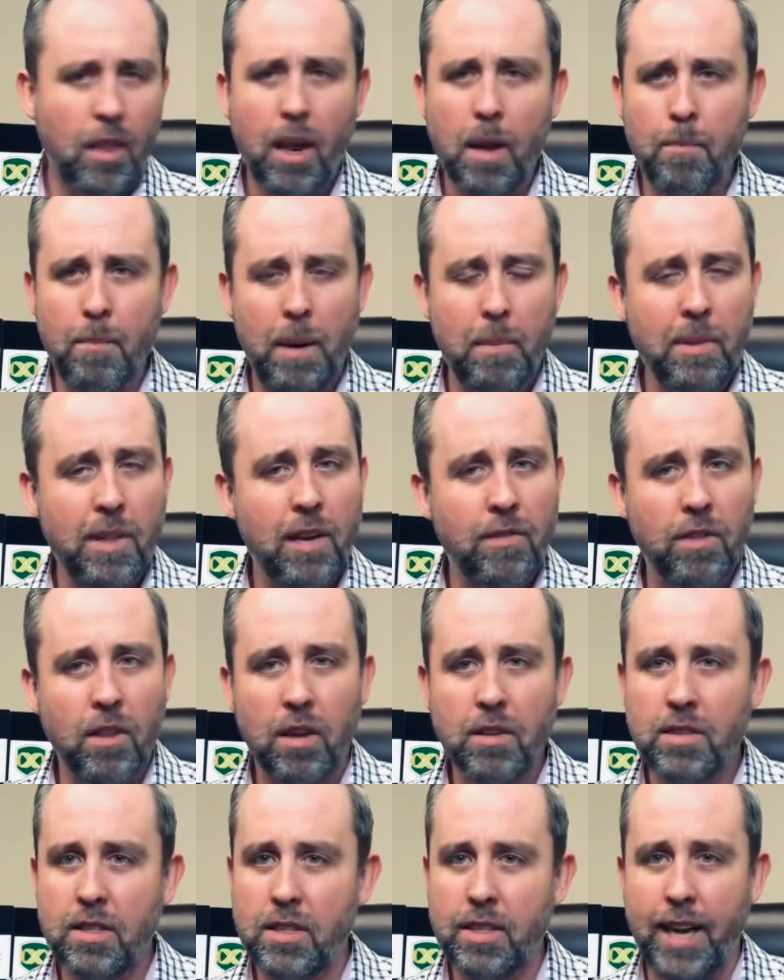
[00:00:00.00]
Maybe they've
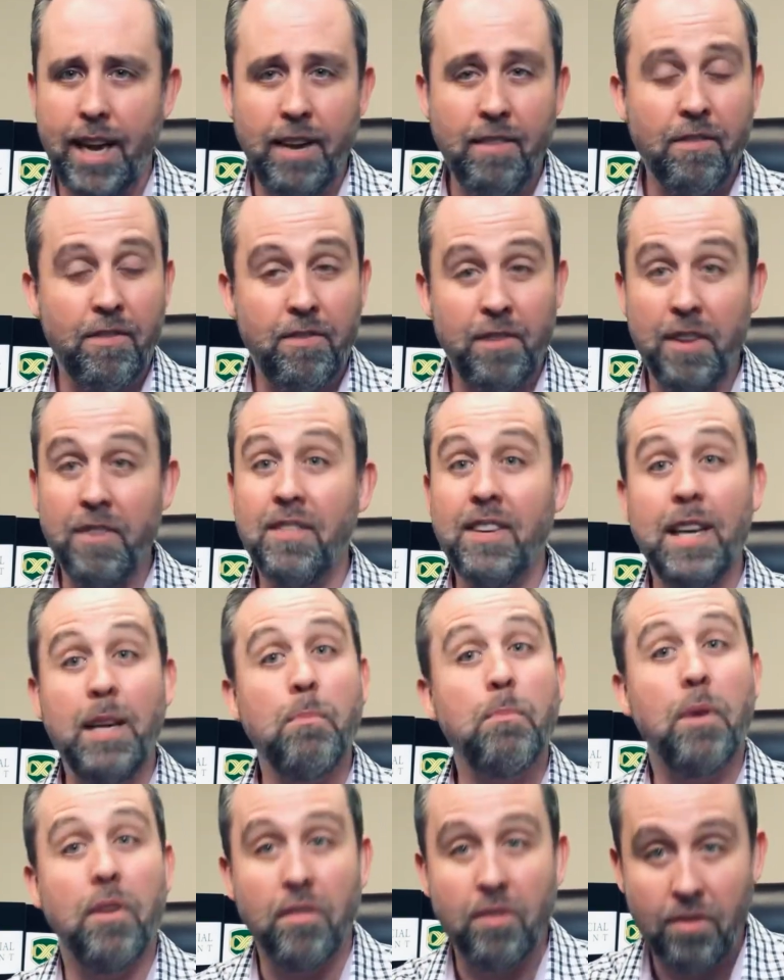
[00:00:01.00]
lost 10,
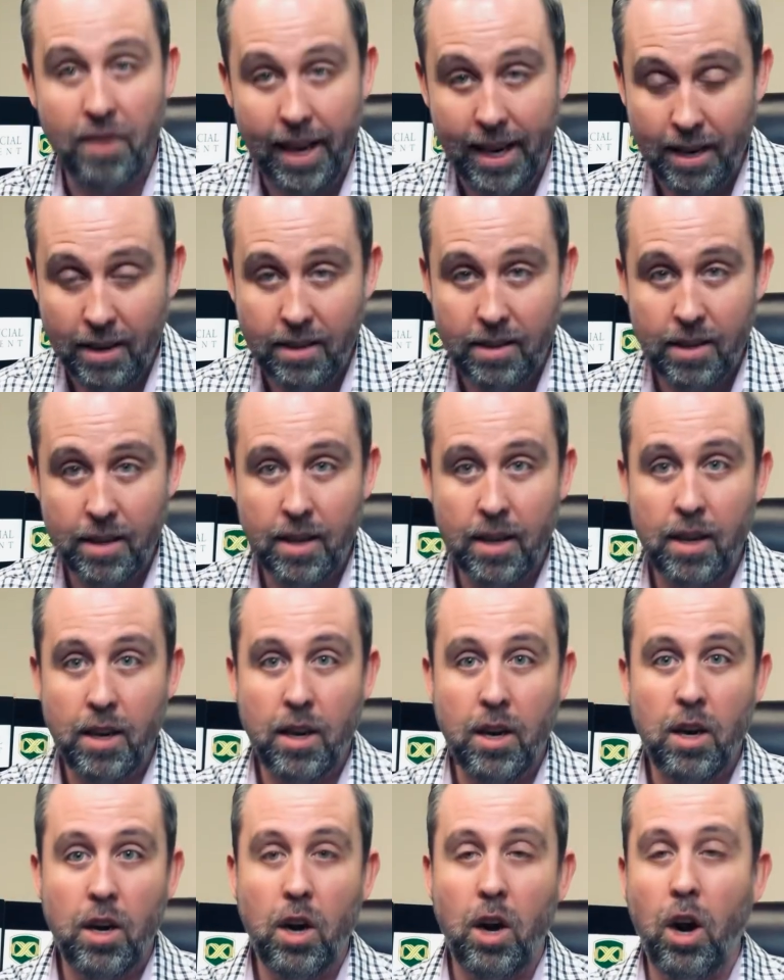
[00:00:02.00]
15%
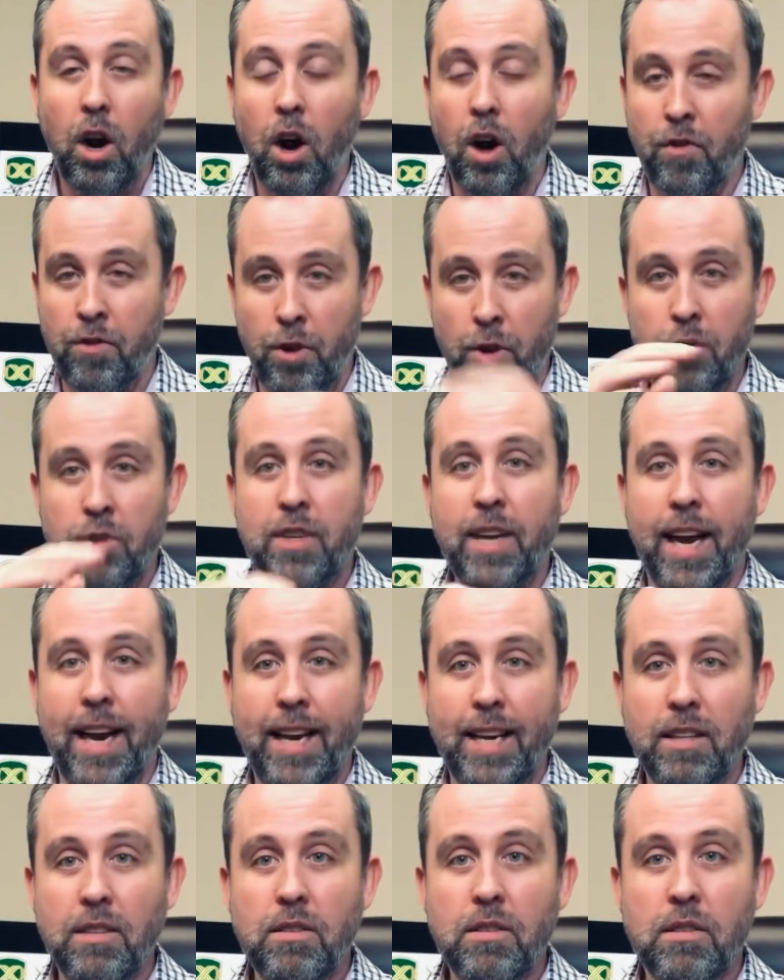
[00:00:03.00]
of those
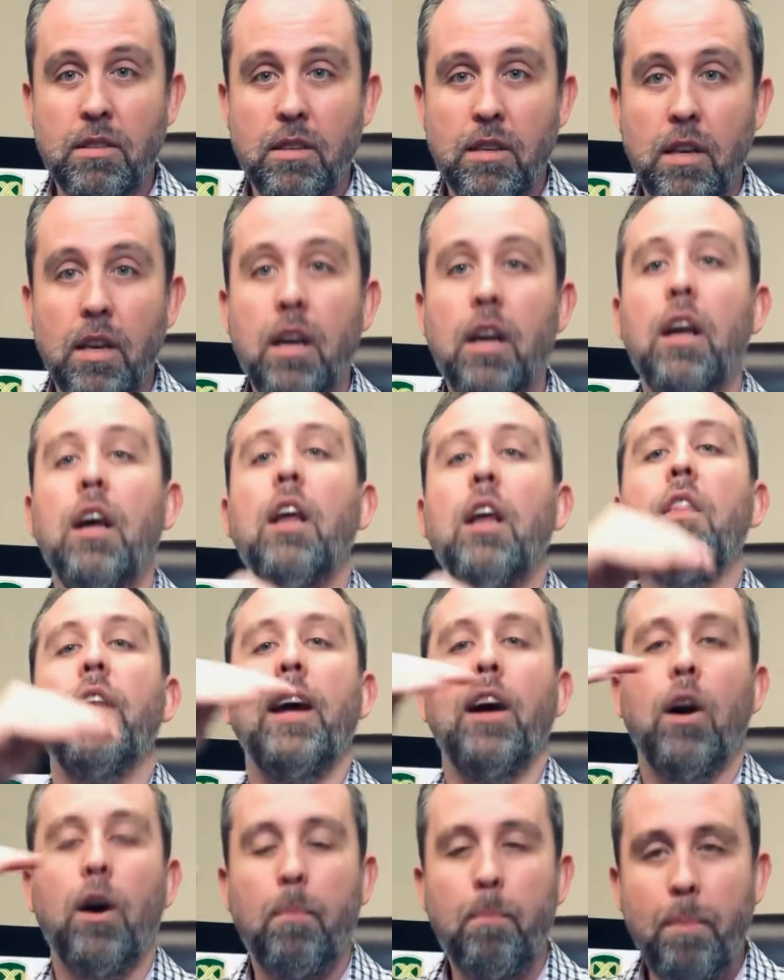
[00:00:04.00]
gains. They
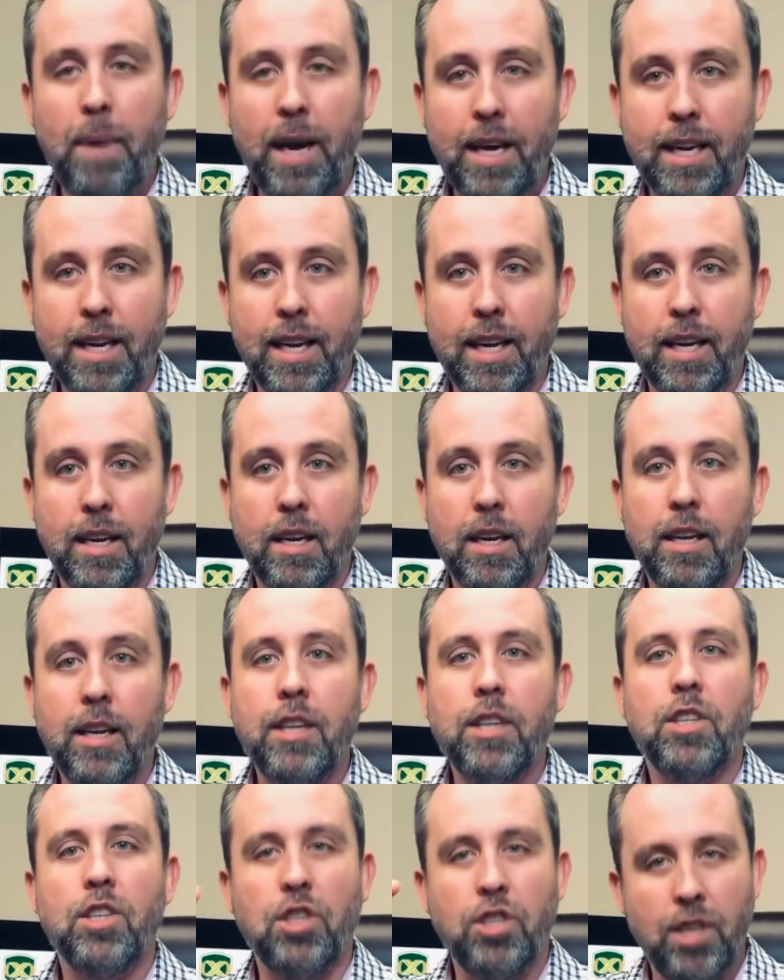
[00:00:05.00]
hop back in
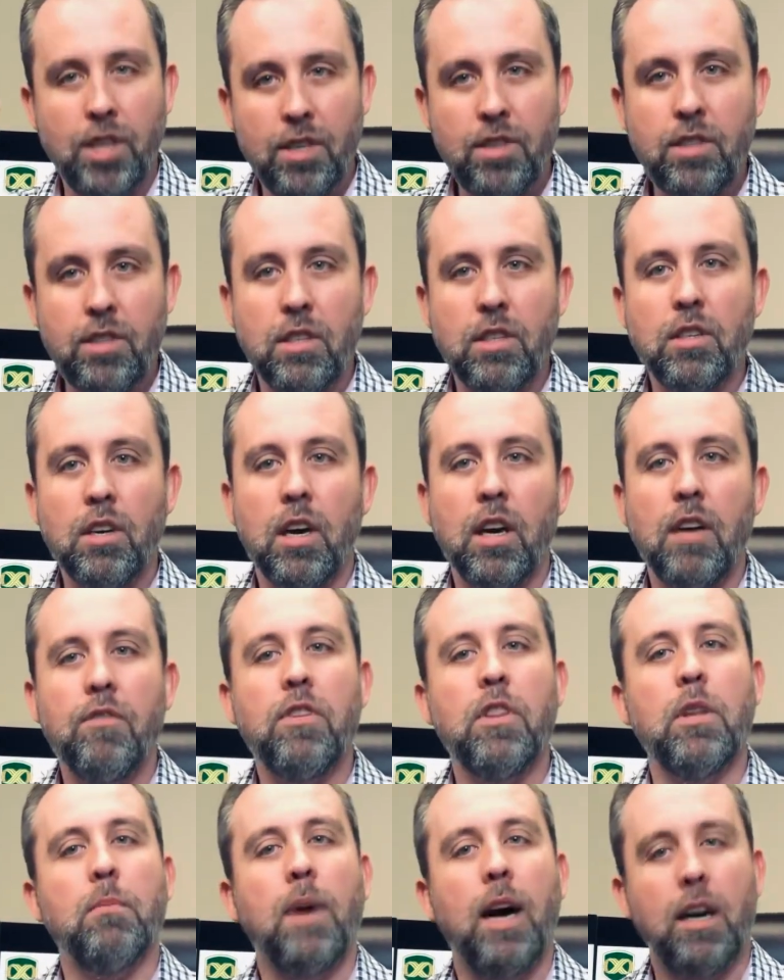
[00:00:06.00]
just in time for
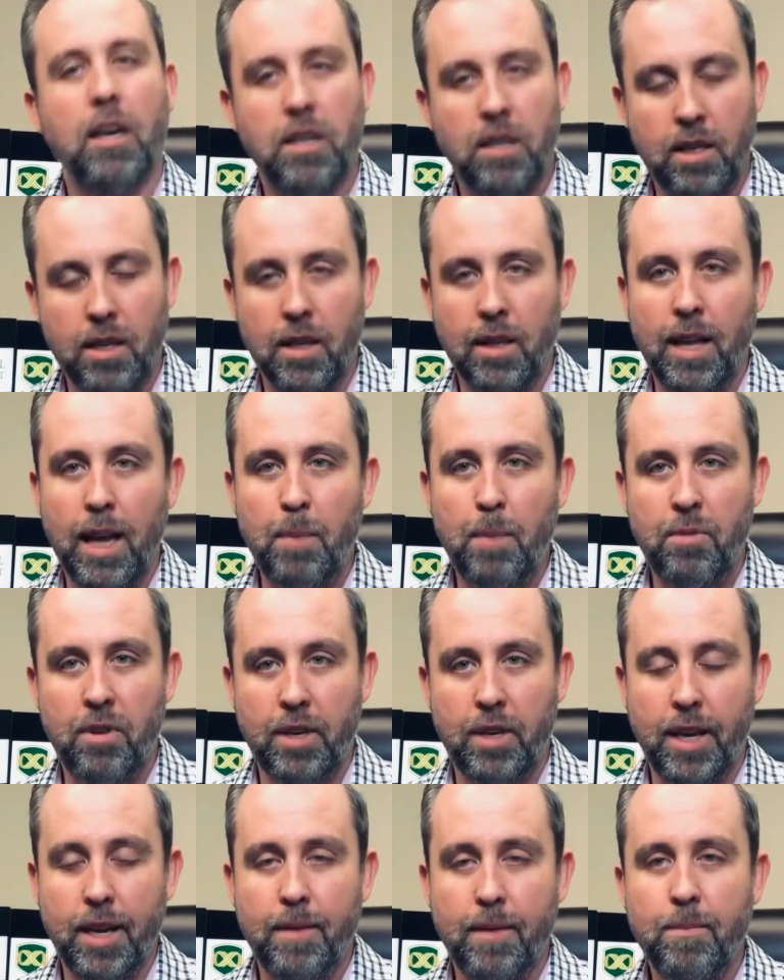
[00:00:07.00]
the market to collapse
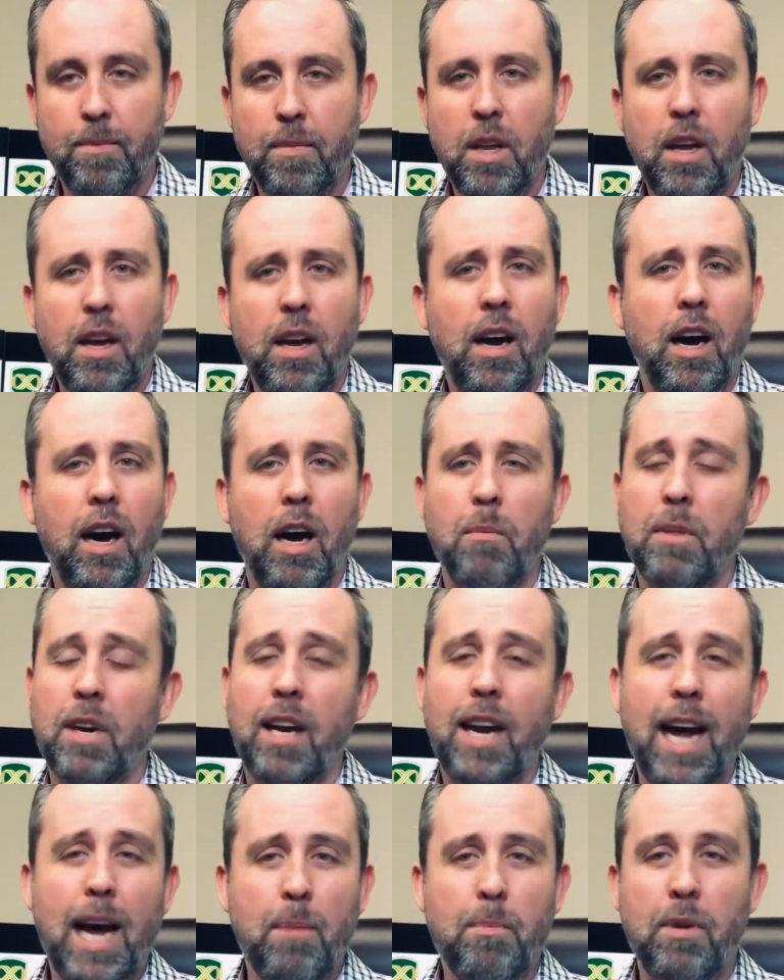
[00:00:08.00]
again. And
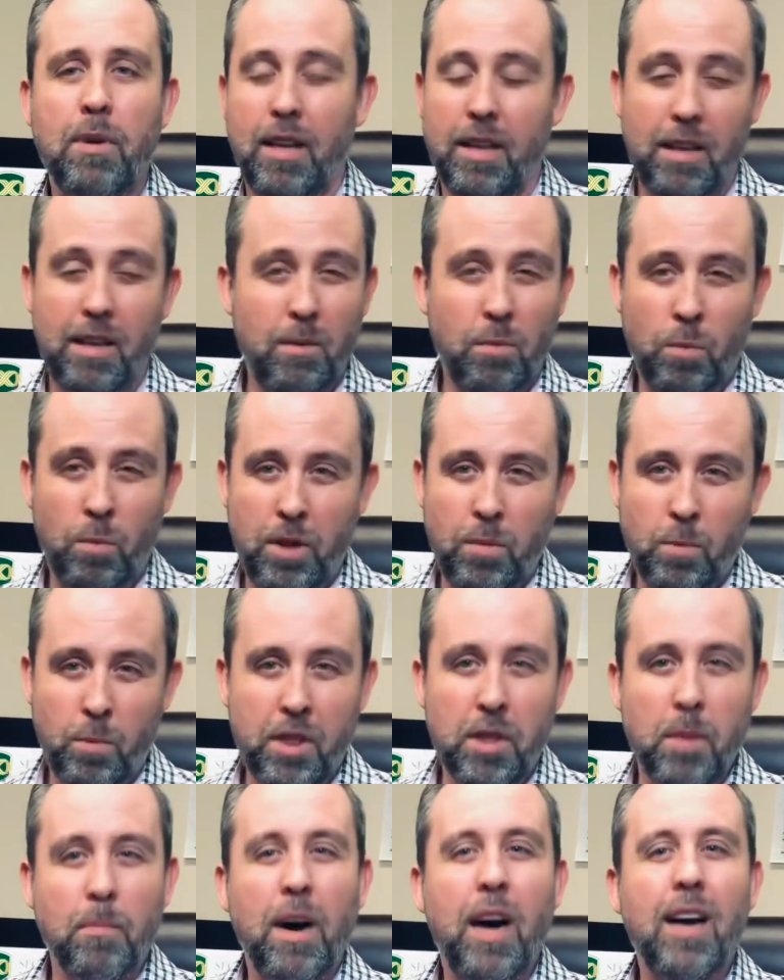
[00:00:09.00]
it happened with
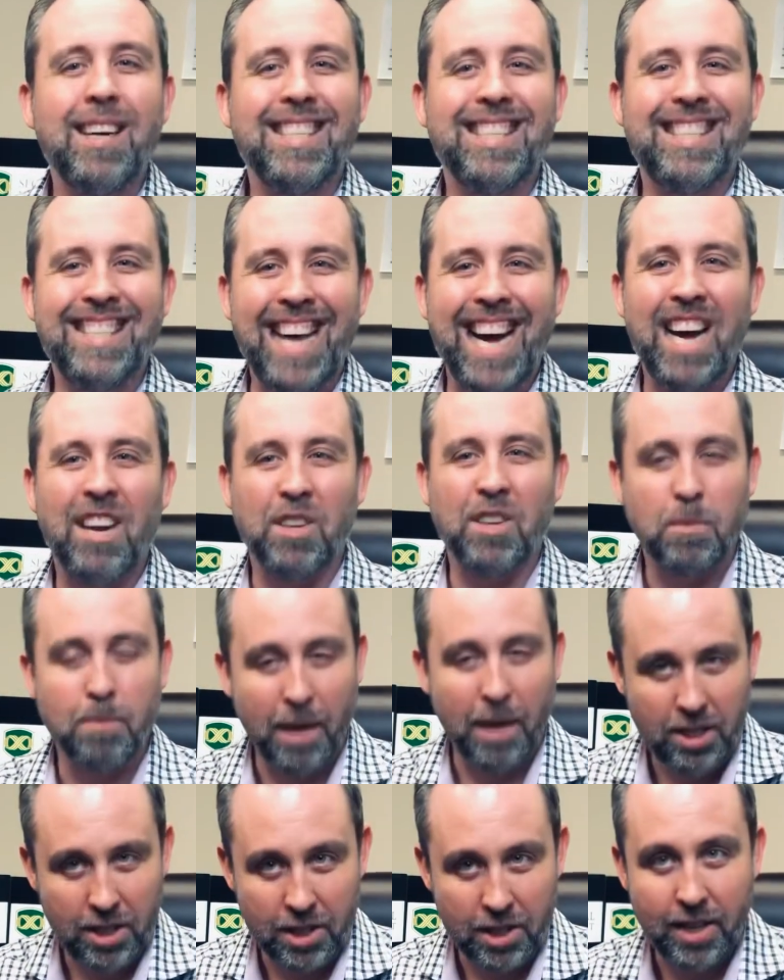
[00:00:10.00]
the markets down as
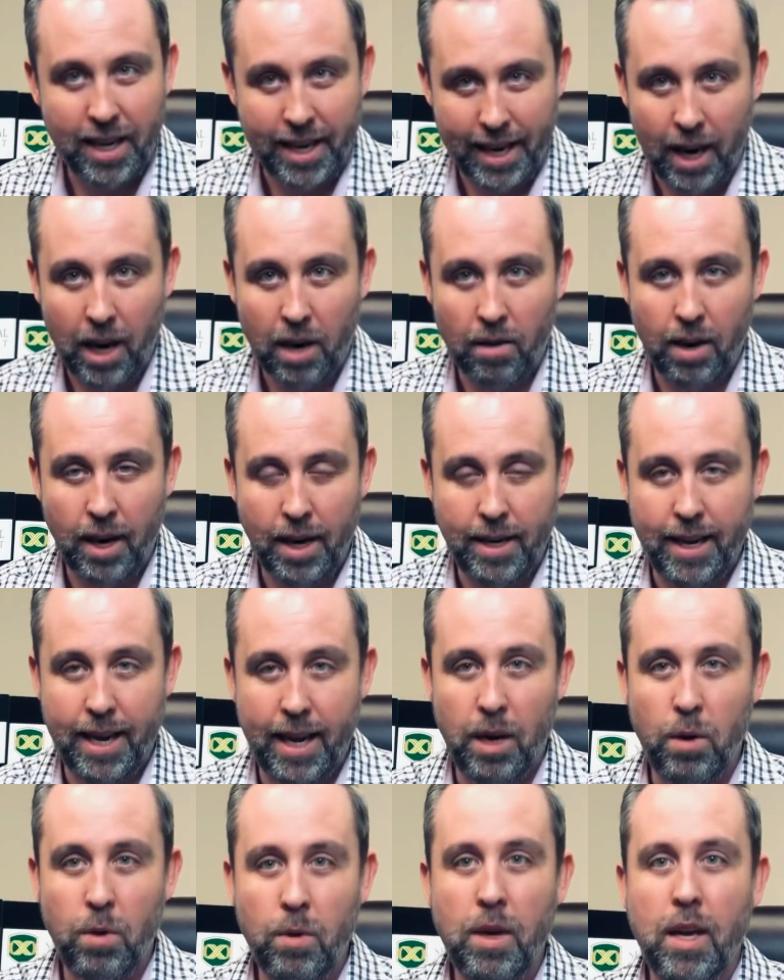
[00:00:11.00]
much as they are right
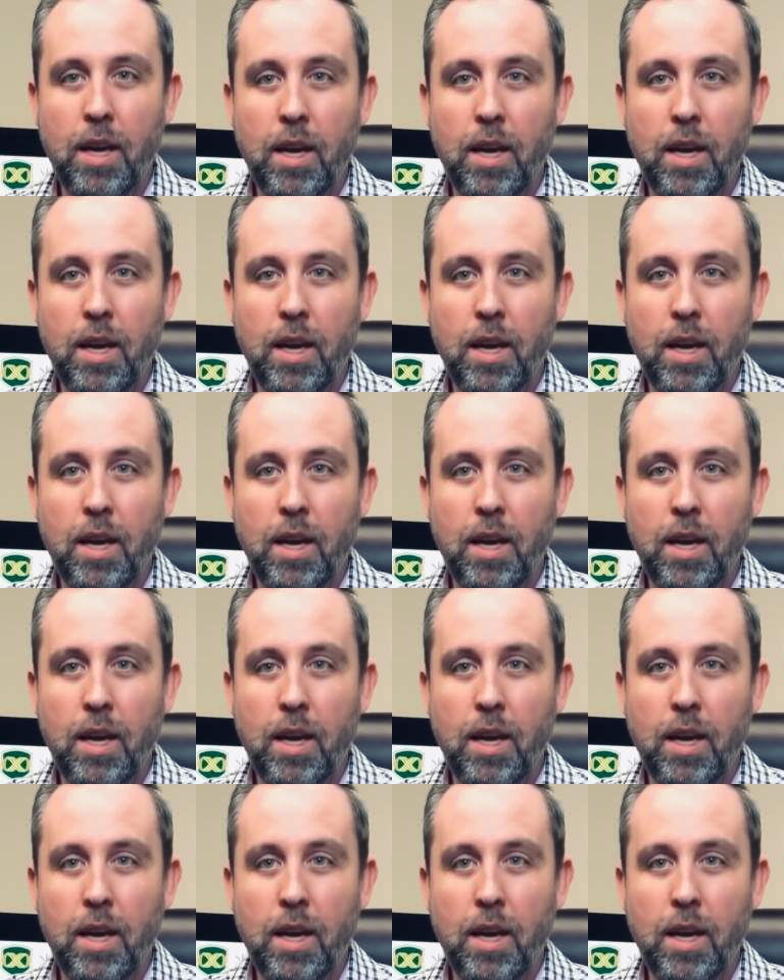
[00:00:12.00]
now.